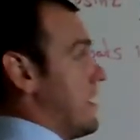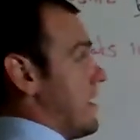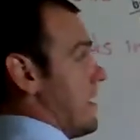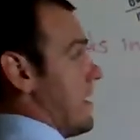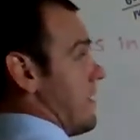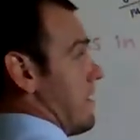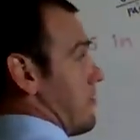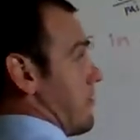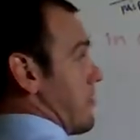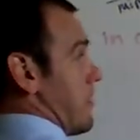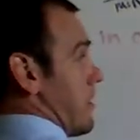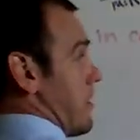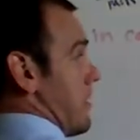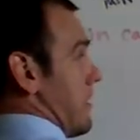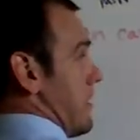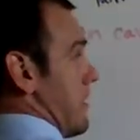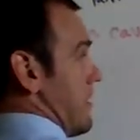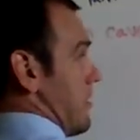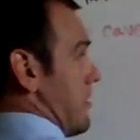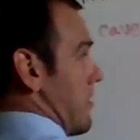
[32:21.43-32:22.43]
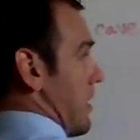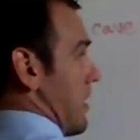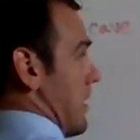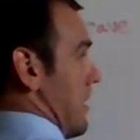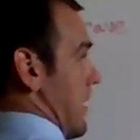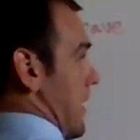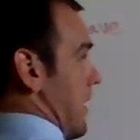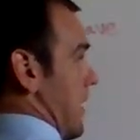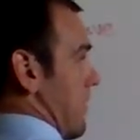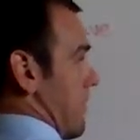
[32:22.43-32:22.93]
And then we're going to
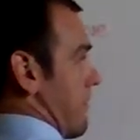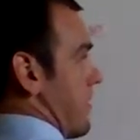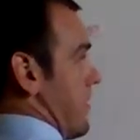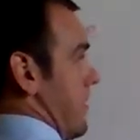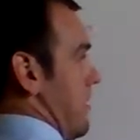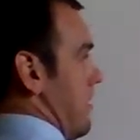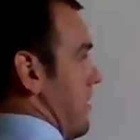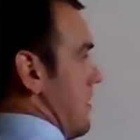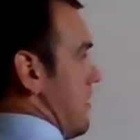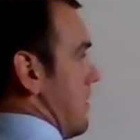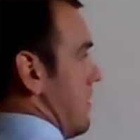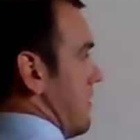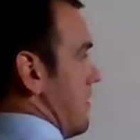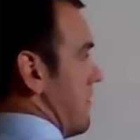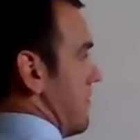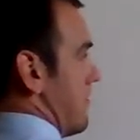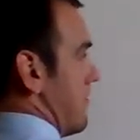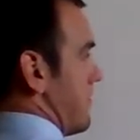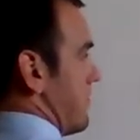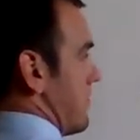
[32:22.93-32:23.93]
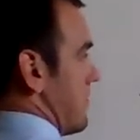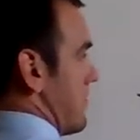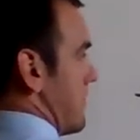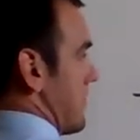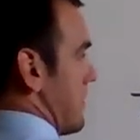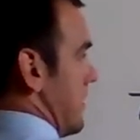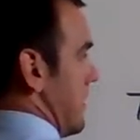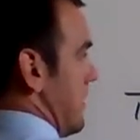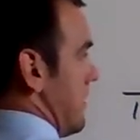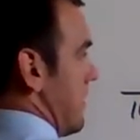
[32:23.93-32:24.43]
integrate L of t
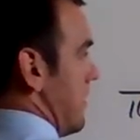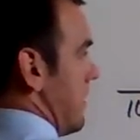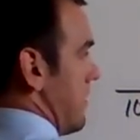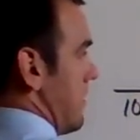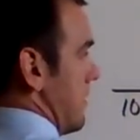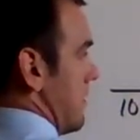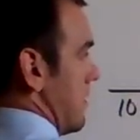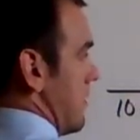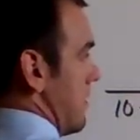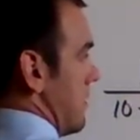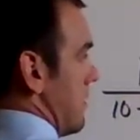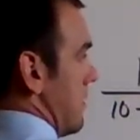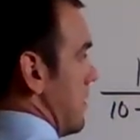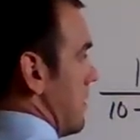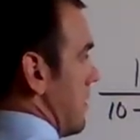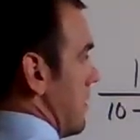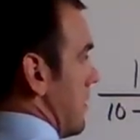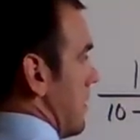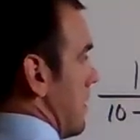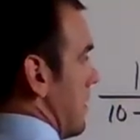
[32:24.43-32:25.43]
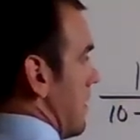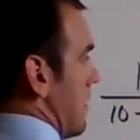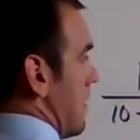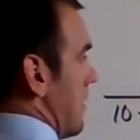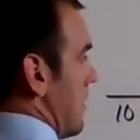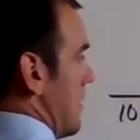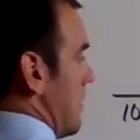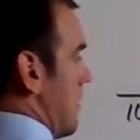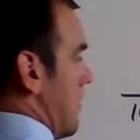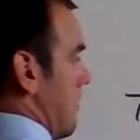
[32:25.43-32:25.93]
dt
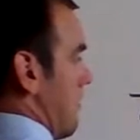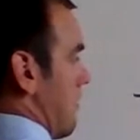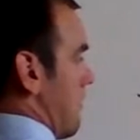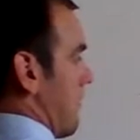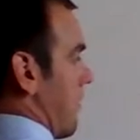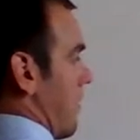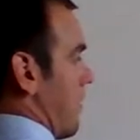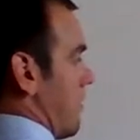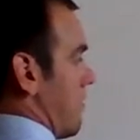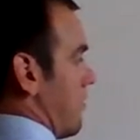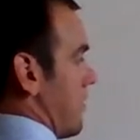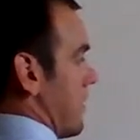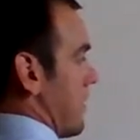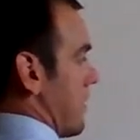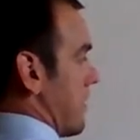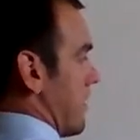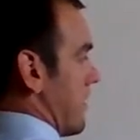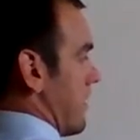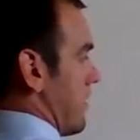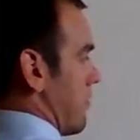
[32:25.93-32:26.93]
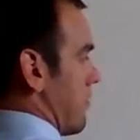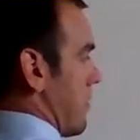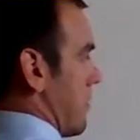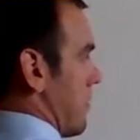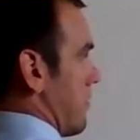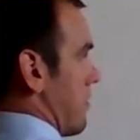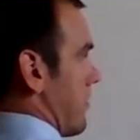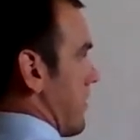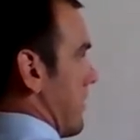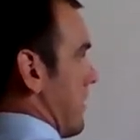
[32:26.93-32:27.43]
from
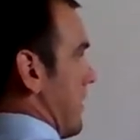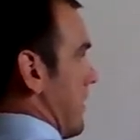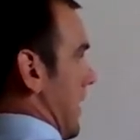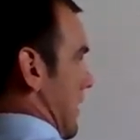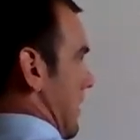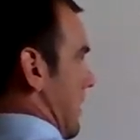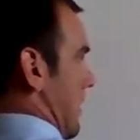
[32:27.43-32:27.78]
0 to 10.